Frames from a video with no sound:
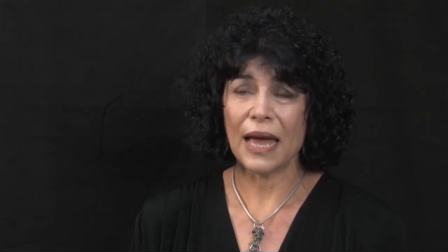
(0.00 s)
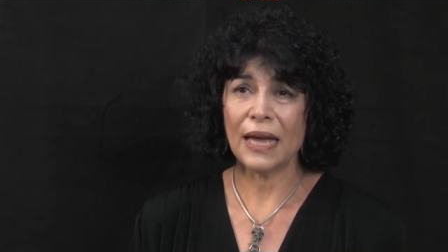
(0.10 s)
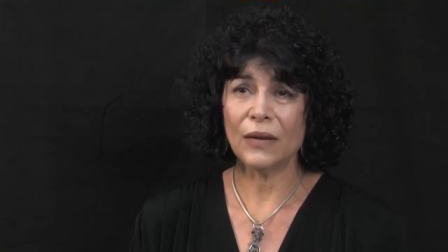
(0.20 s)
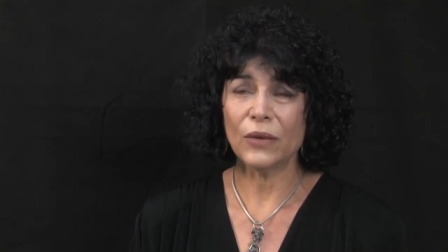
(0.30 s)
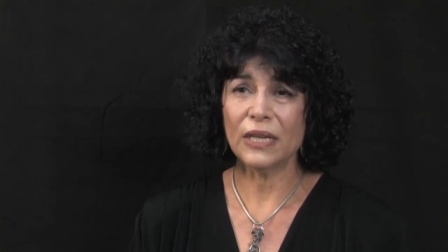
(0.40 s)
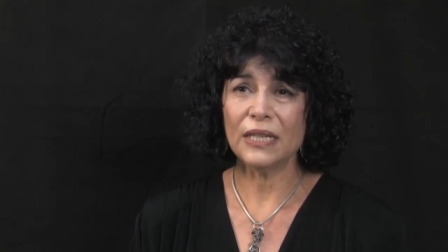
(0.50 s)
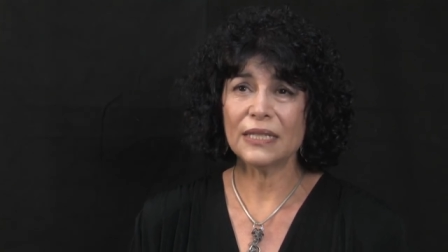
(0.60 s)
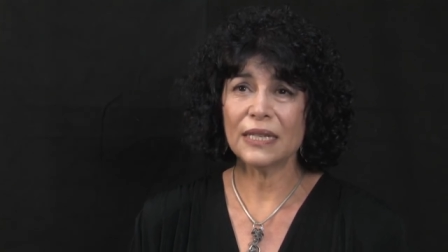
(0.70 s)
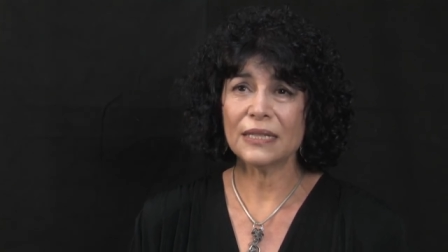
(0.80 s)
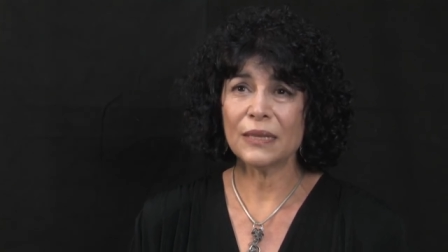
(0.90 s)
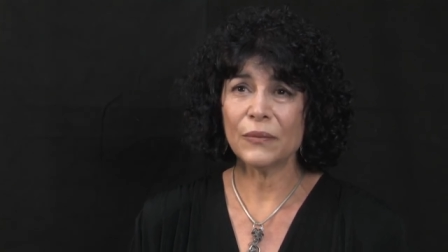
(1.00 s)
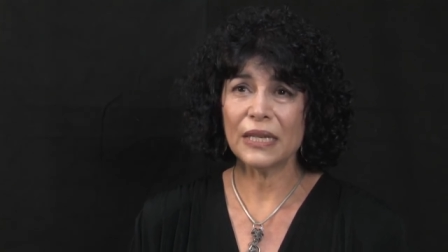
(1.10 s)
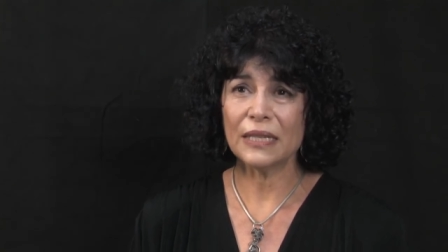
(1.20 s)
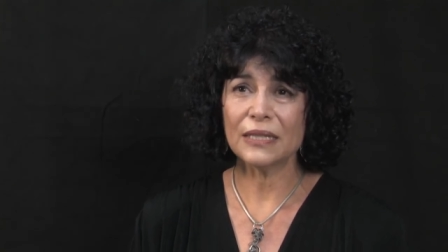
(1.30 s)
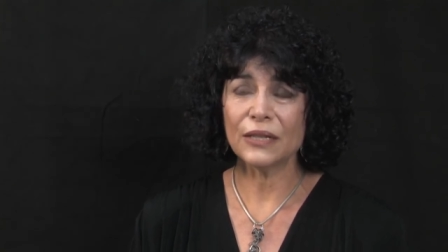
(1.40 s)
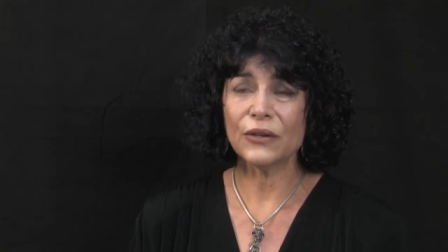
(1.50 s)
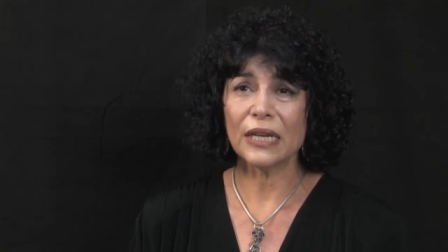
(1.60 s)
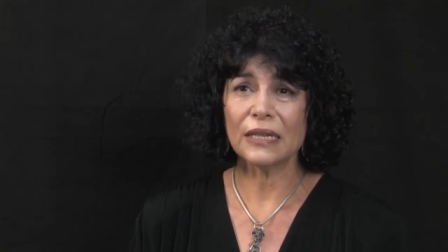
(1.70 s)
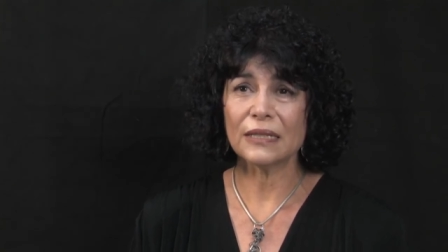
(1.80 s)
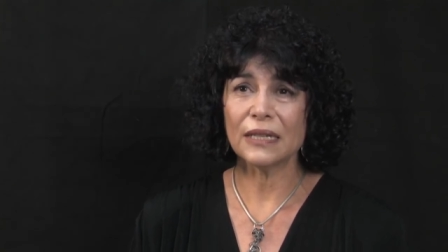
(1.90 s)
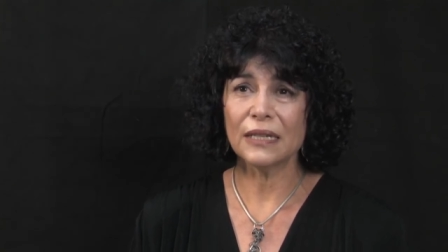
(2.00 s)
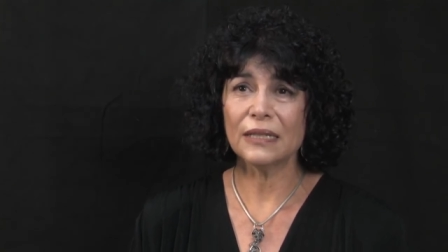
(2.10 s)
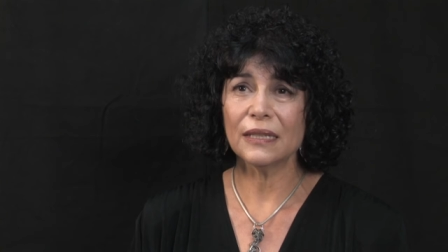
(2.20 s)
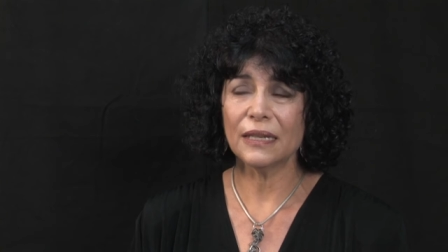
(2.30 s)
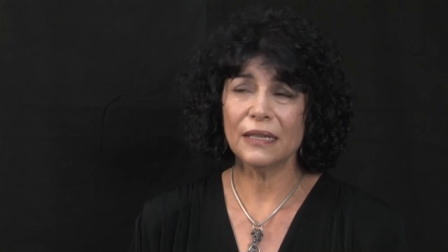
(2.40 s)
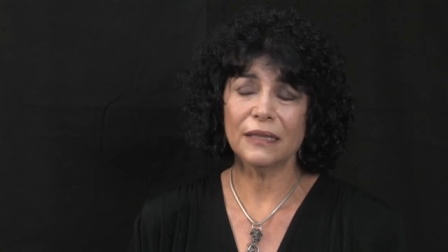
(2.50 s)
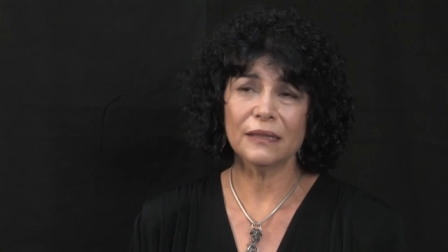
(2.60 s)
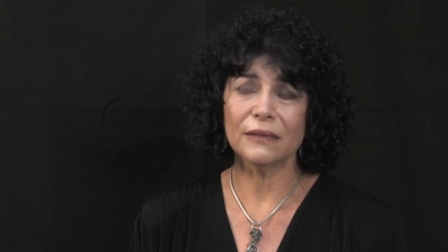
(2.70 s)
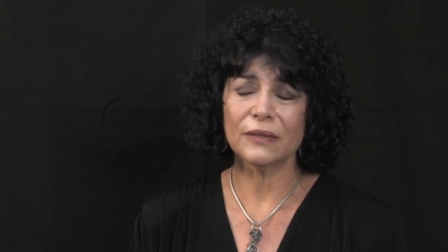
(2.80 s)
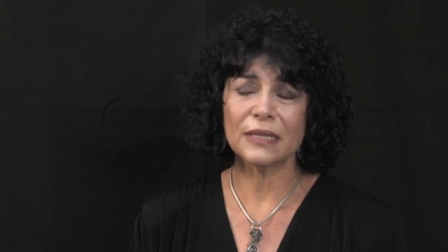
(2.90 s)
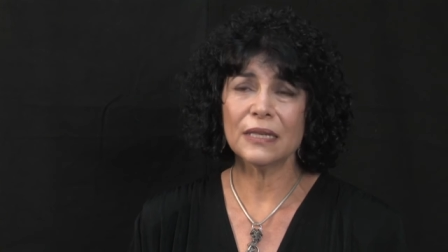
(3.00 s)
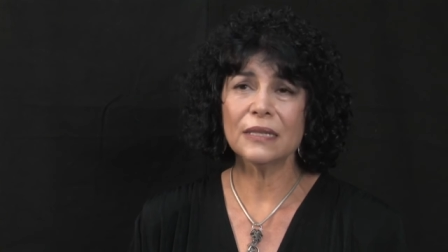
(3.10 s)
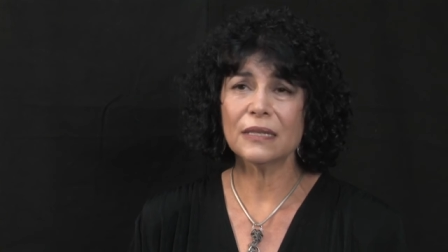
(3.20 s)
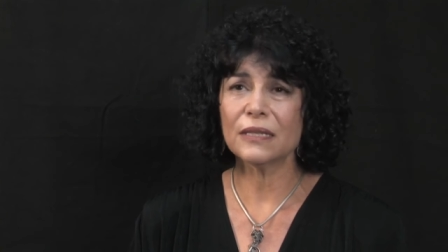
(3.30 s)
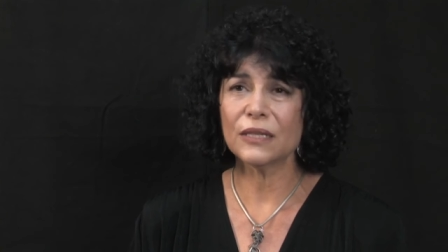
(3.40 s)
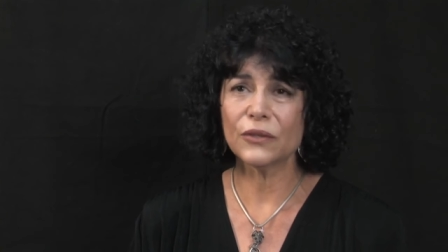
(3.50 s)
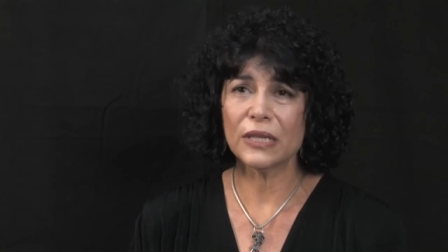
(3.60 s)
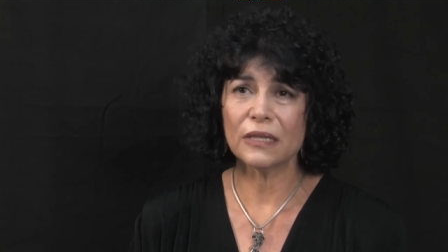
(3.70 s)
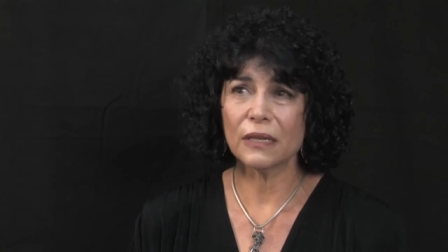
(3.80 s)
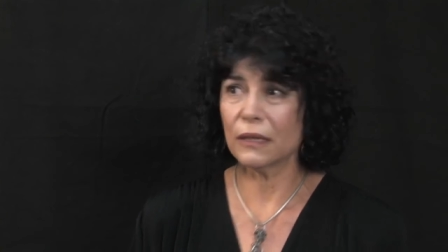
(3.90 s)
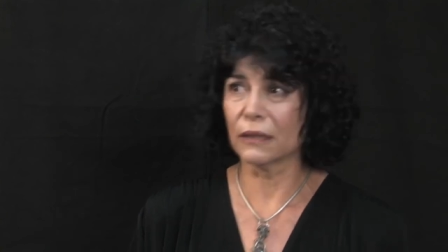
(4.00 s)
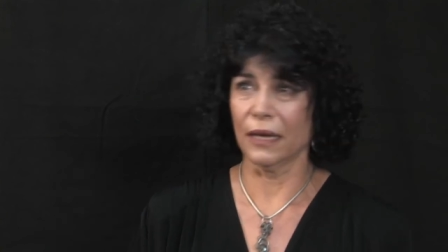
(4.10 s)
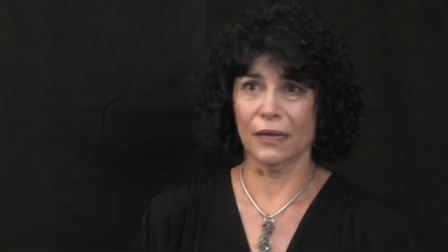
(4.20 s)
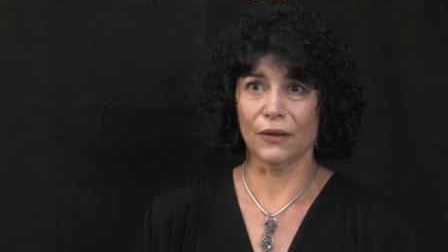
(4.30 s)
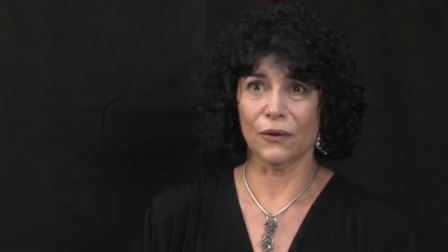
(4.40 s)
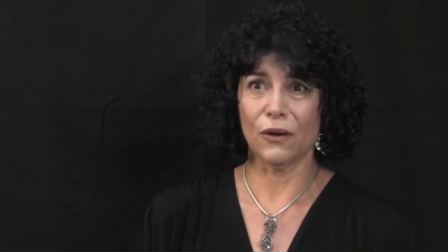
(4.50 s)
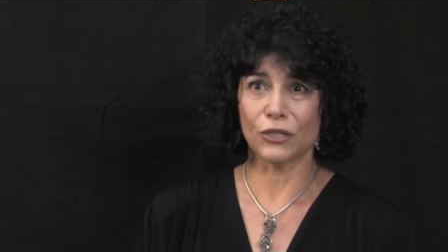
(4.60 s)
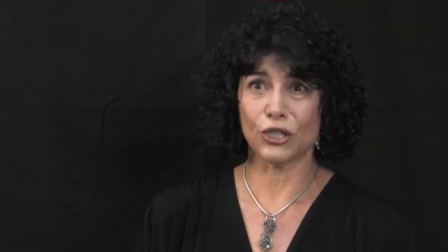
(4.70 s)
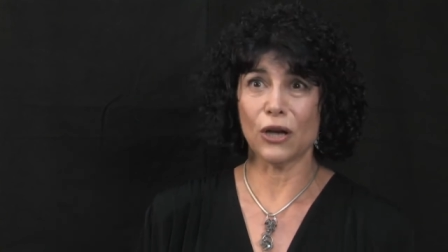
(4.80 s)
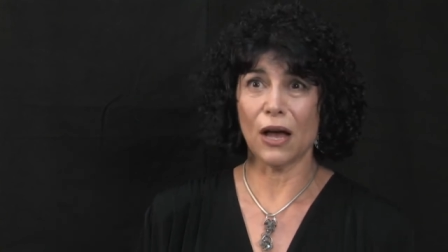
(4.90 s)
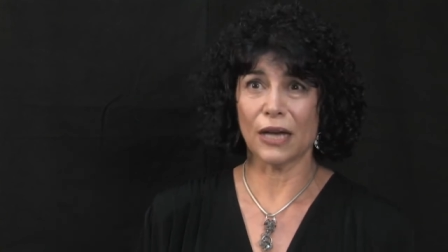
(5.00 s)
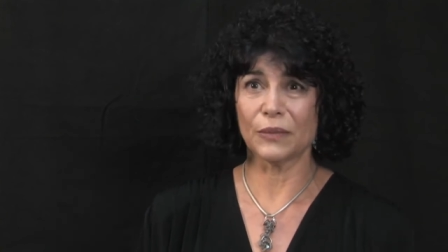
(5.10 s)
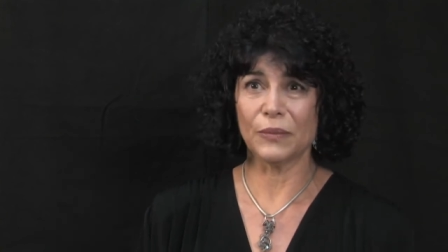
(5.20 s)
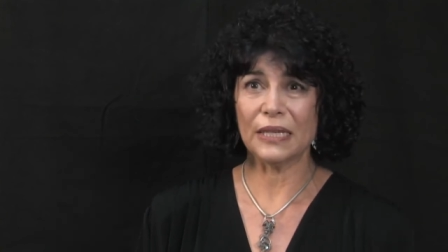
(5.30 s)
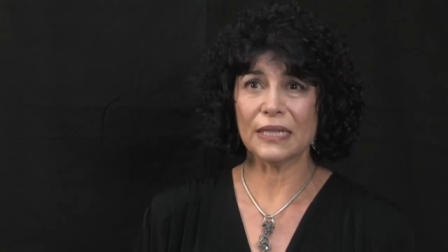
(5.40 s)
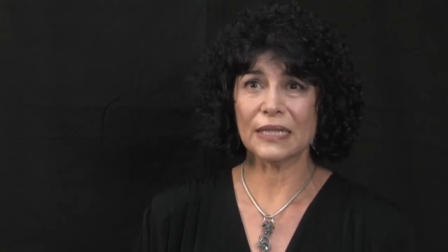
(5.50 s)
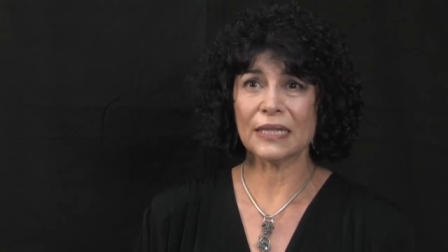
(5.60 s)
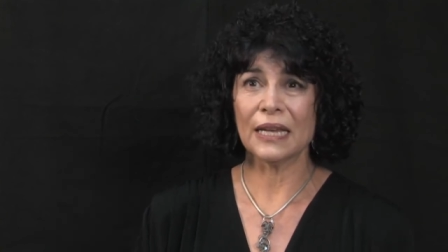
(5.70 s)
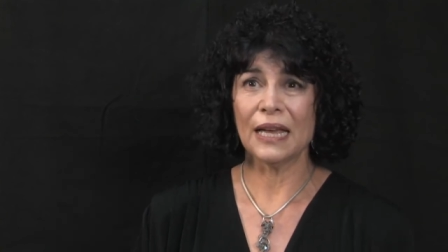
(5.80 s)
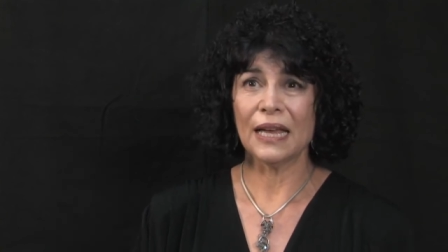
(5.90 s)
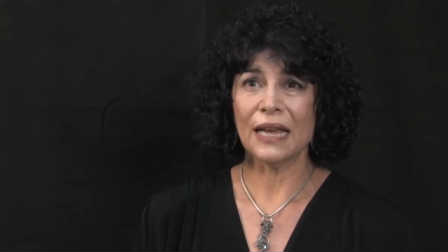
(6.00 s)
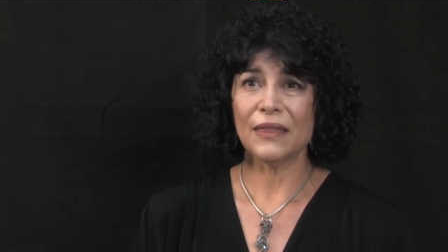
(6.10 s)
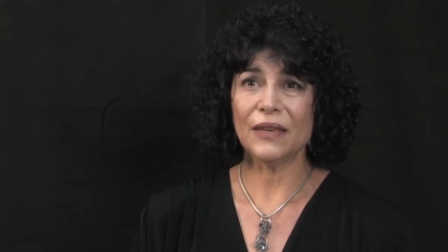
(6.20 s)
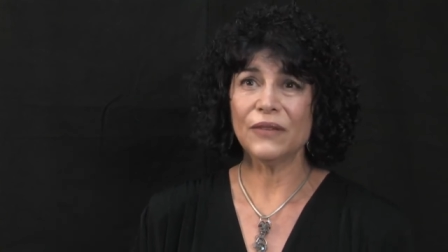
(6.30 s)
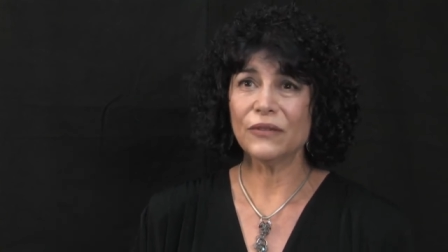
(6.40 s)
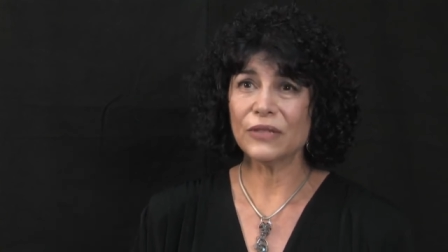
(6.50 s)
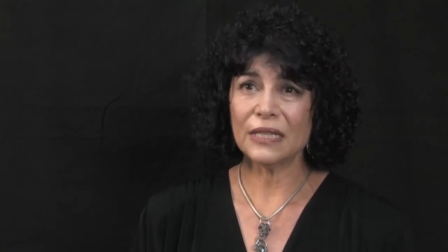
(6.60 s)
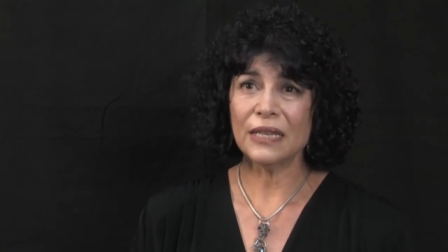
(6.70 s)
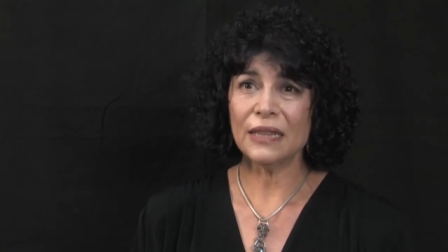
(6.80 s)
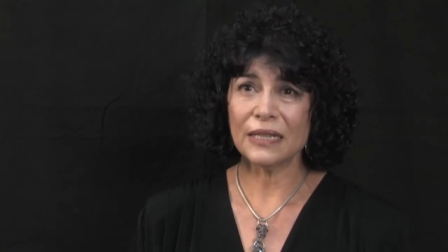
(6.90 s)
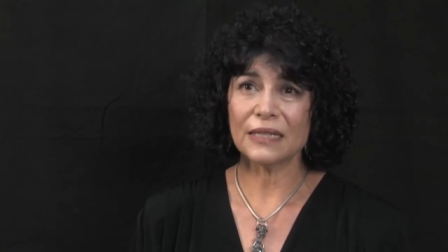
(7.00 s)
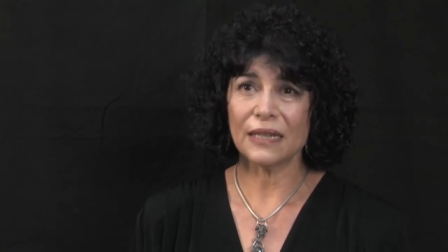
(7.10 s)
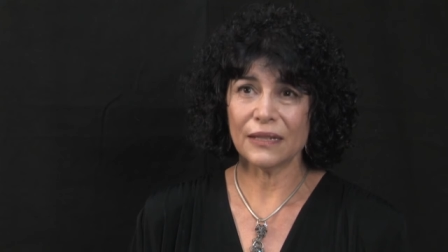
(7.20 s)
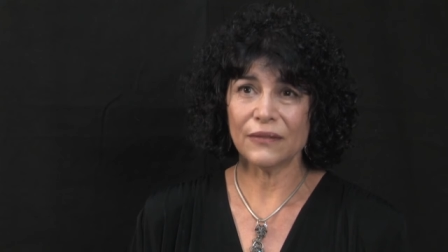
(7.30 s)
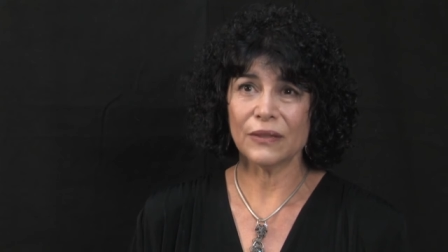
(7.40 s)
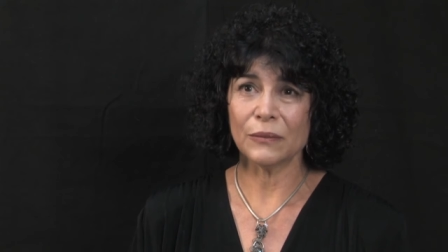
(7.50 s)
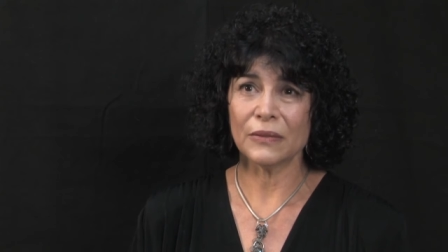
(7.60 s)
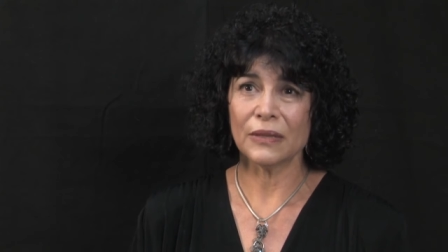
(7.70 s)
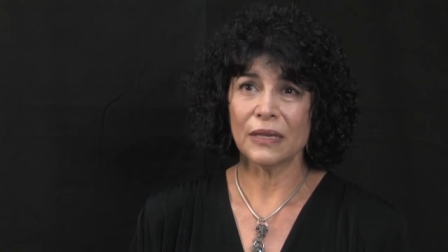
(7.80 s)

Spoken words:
And when he says something serious and he sings a serious song, they're all shocked, because they've never seen that side of him.